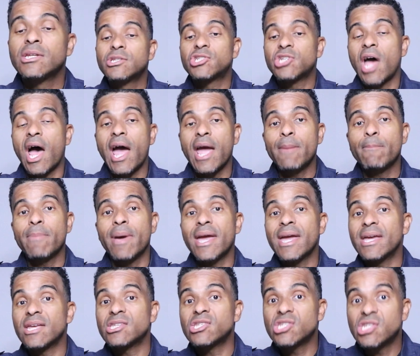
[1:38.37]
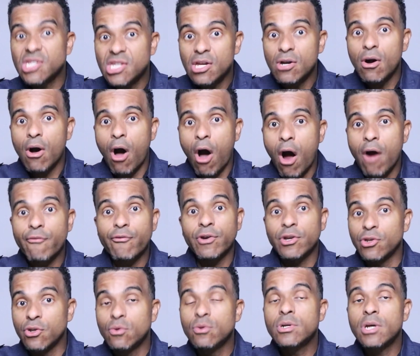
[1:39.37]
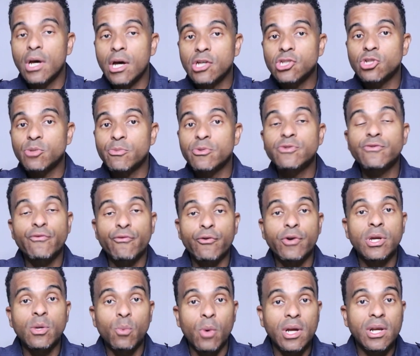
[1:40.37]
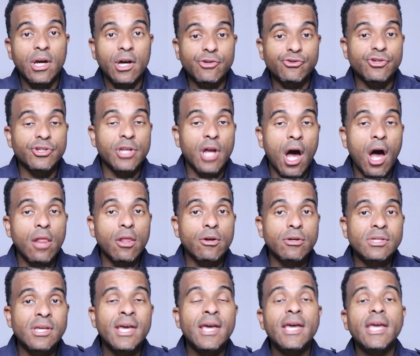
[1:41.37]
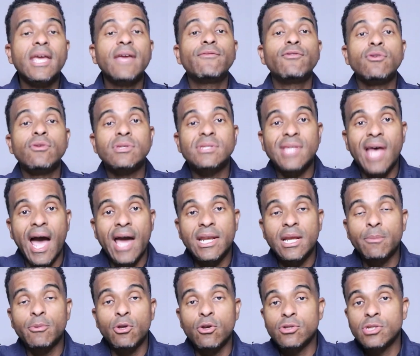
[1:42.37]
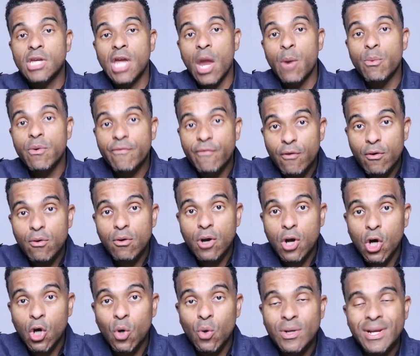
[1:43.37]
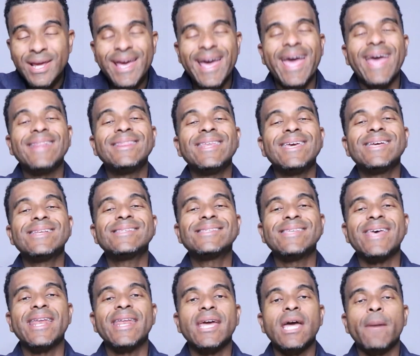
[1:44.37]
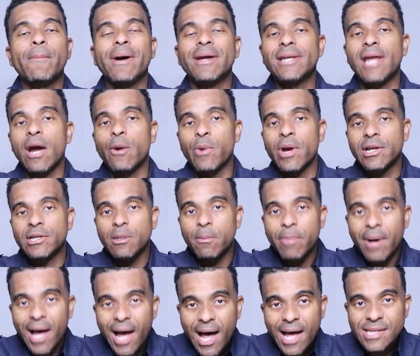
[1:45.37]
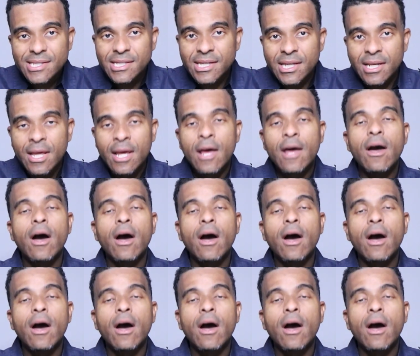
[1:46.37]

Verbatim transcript: Chime Bank is still offering new customers free $100 if you sign up using a referral code and then setting up a direct deposit